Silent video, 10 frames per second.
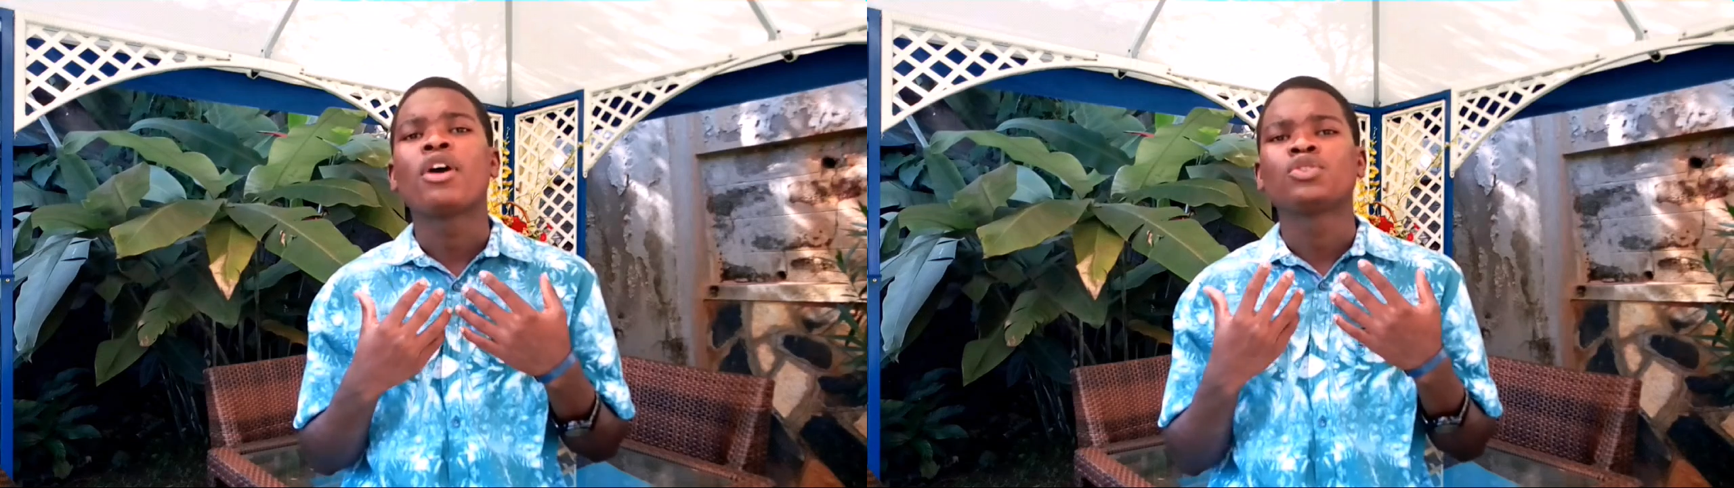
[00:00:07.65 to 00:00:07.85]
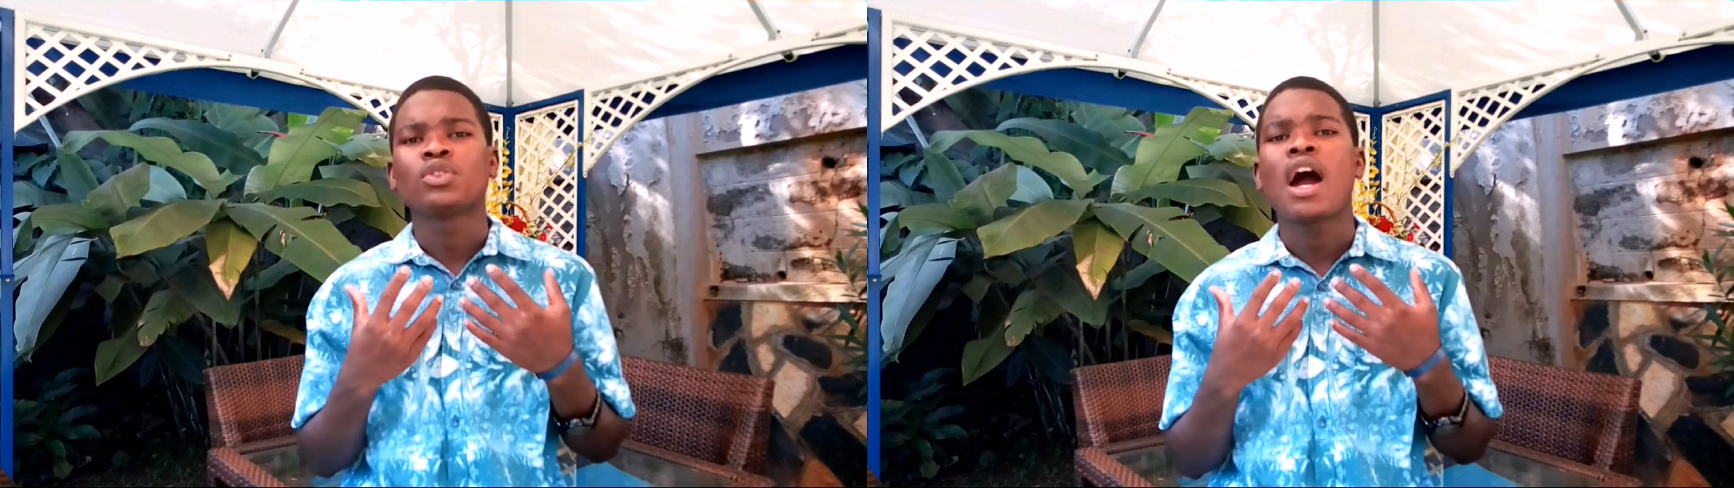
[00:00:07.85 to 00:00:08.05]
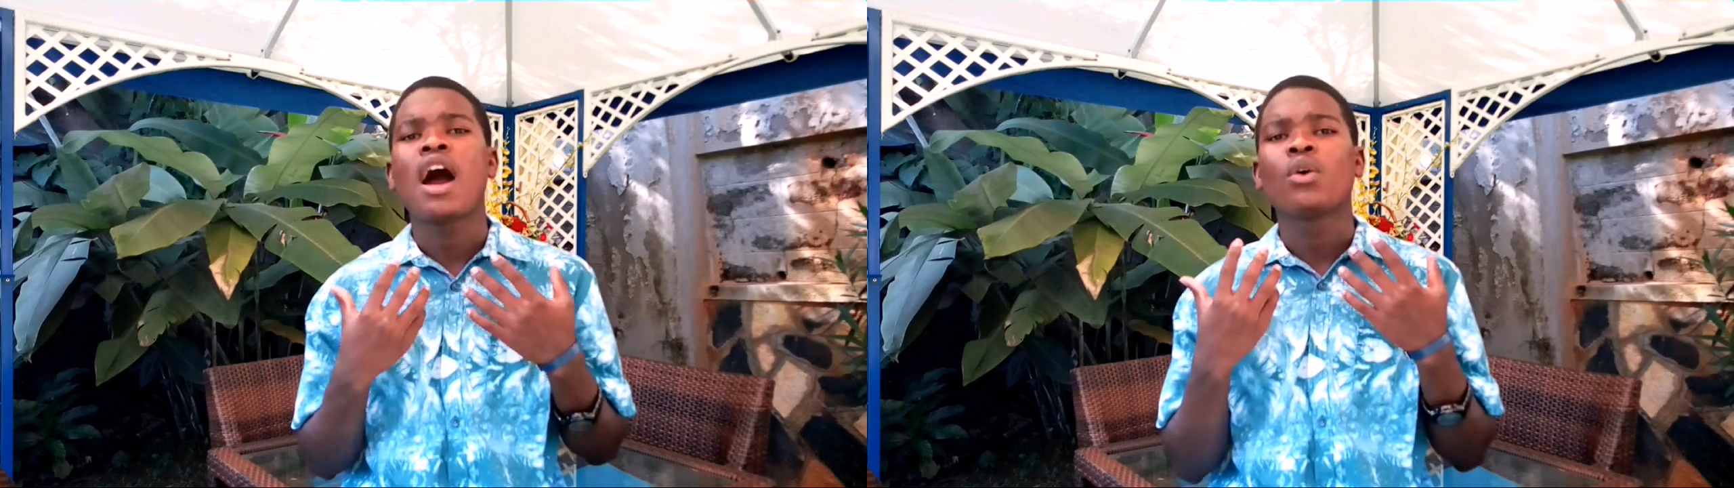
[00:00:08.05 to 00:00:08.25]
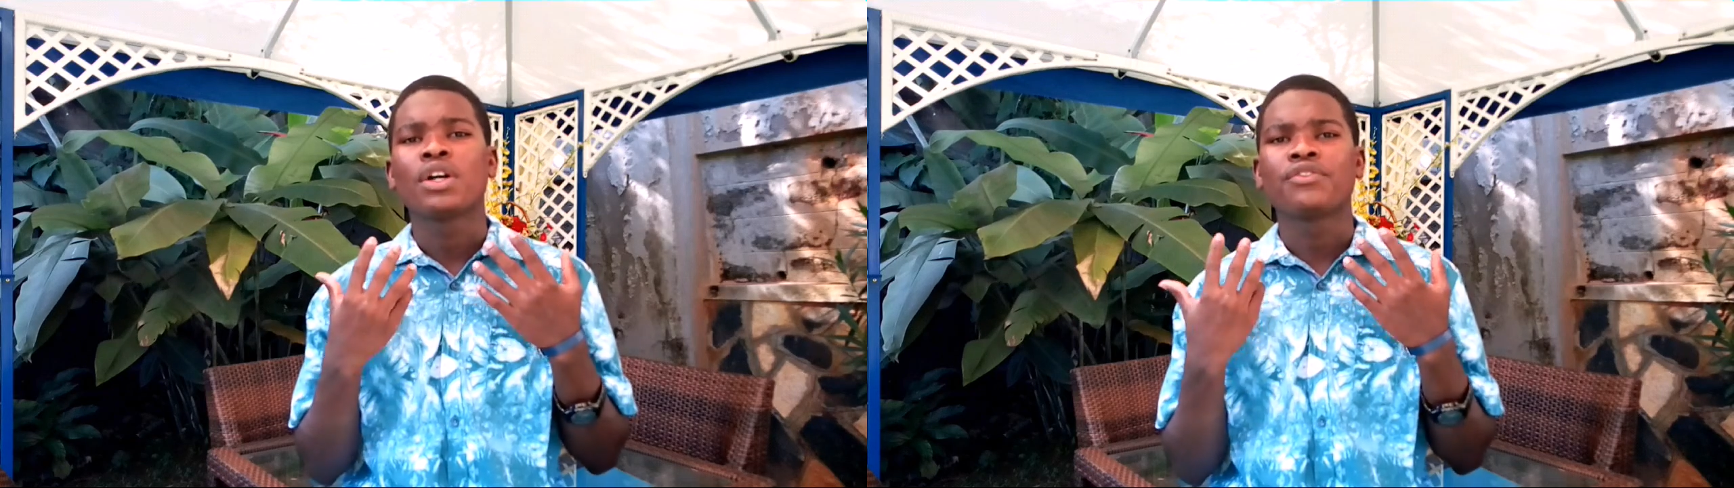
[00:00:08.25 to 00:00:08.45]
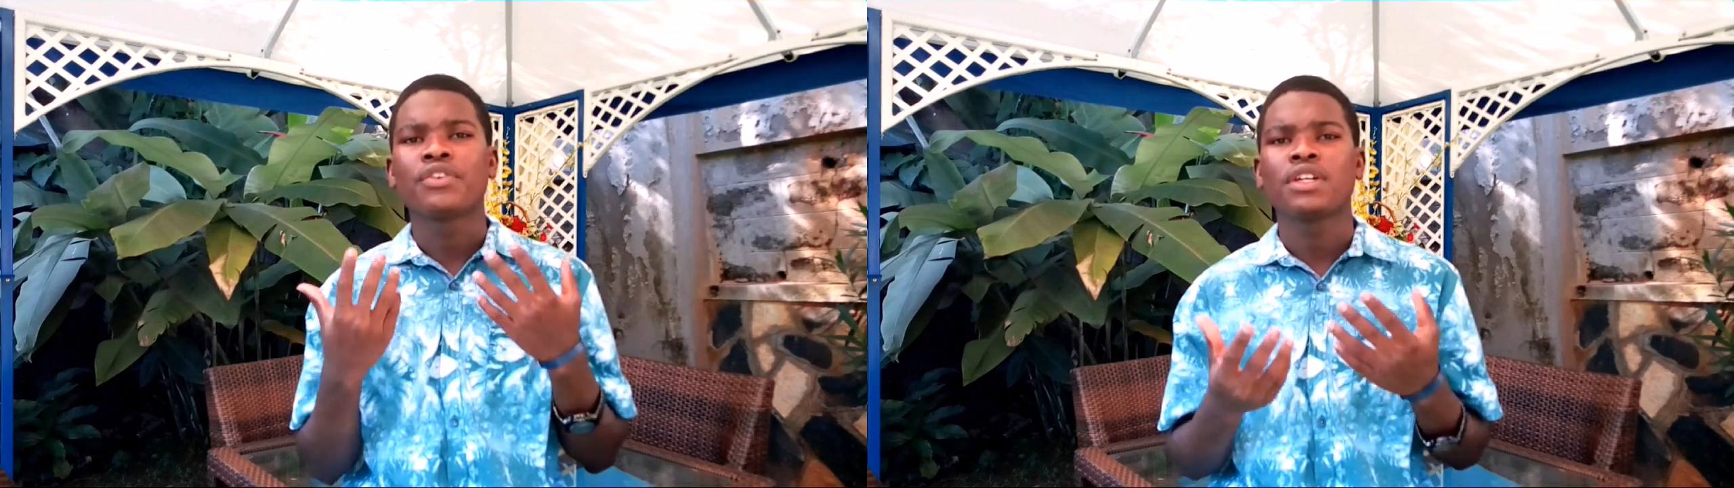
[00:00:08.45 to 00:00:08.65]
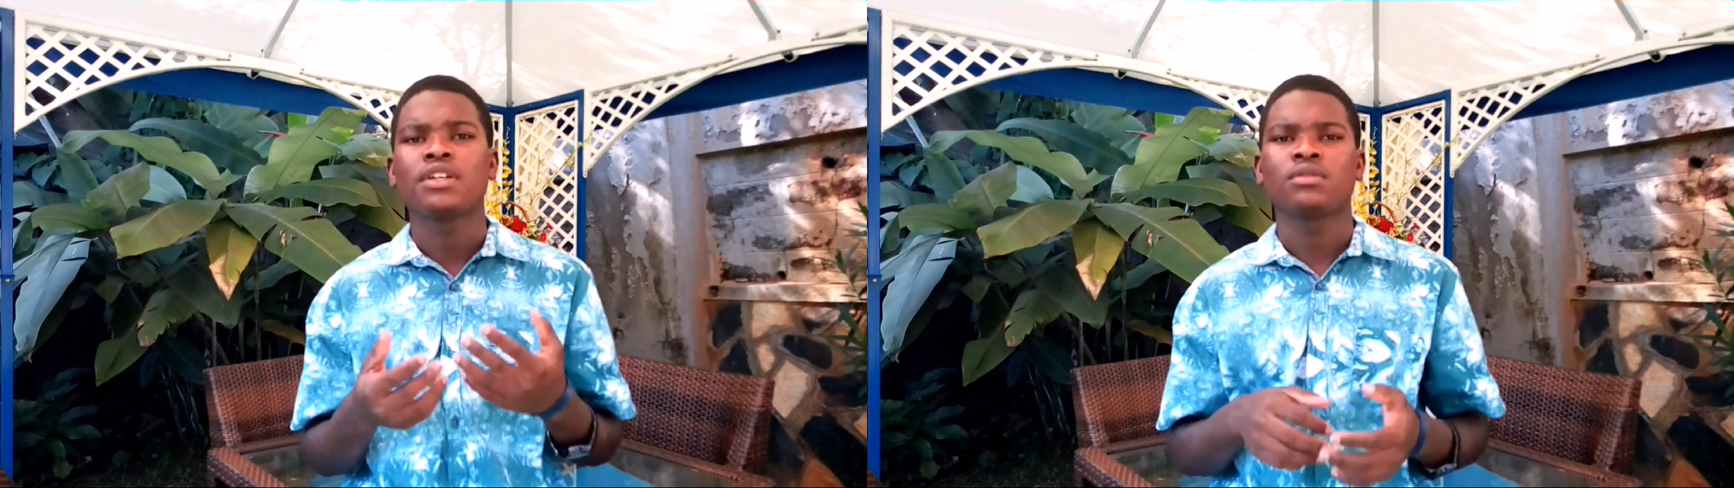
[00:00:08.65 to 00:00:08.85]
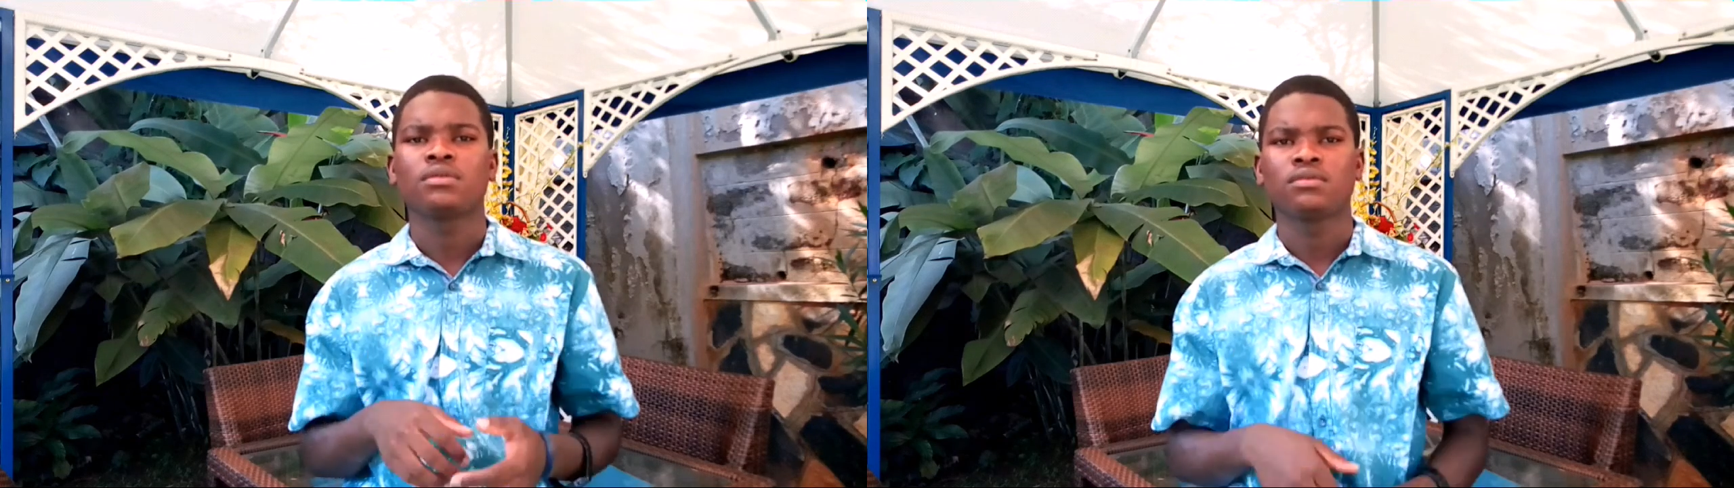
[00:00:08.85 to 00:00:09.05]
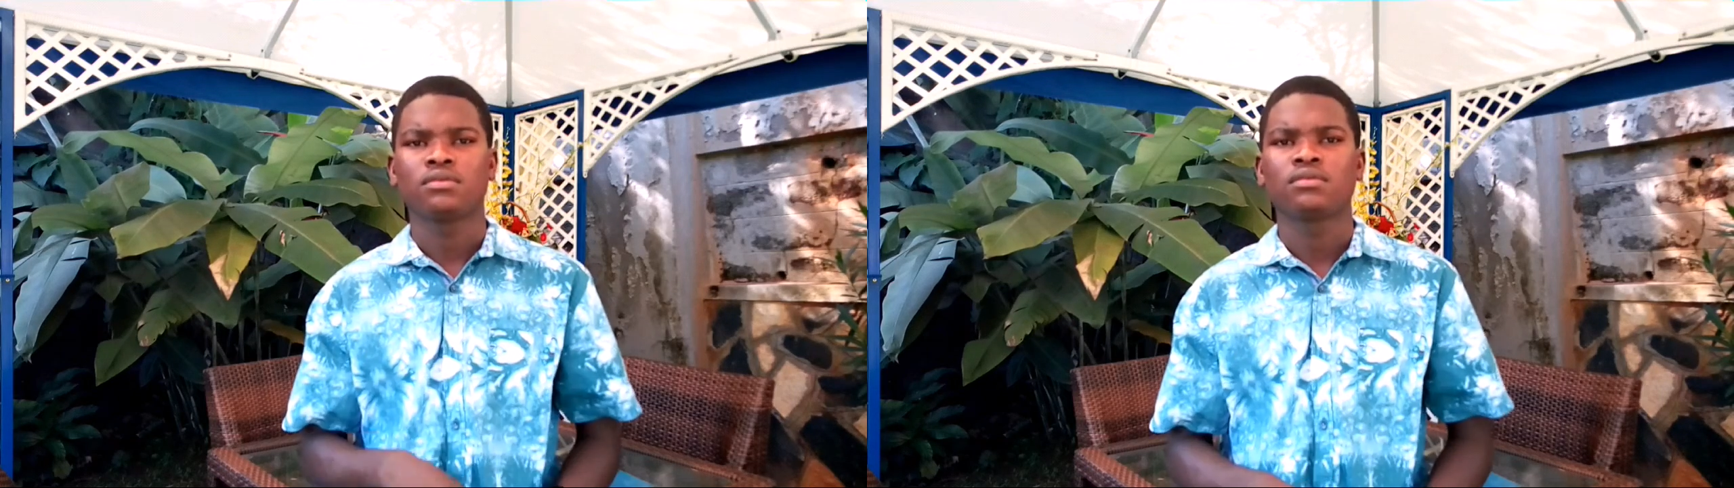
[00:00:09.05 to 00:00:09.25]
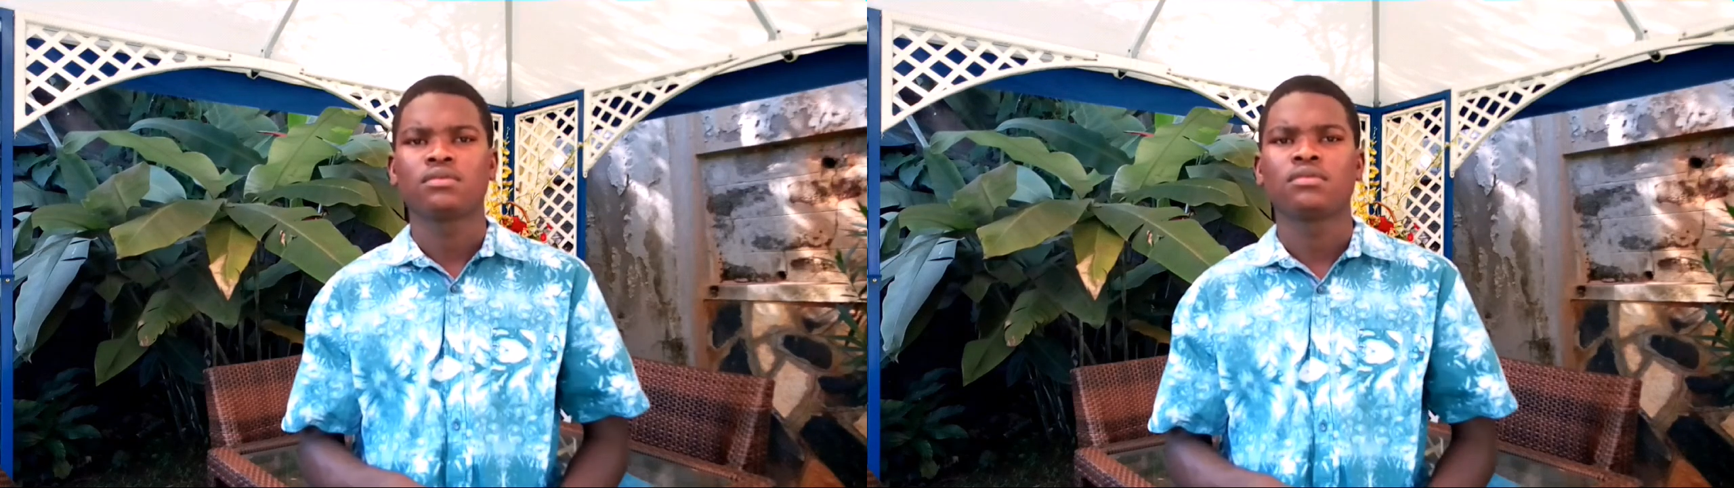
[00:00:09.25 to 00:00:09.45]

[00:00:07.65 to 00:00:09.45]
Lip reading: about how I feel.